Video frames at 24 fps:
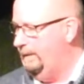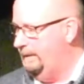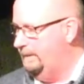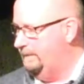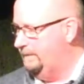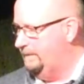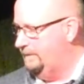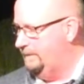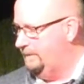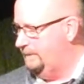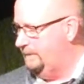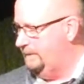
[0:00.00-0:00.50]

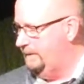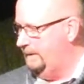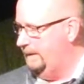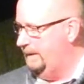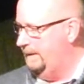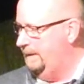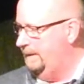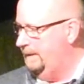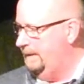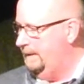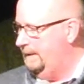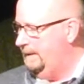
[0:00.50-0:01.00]
this is just a
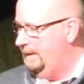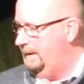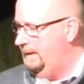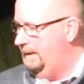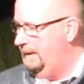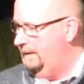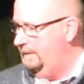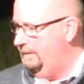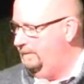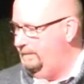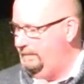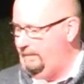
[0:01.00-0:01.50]

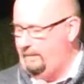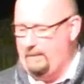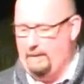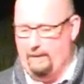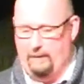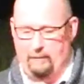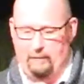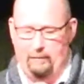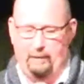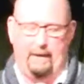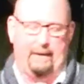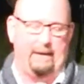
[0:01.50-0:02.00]

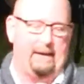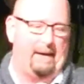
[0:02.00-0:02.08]
great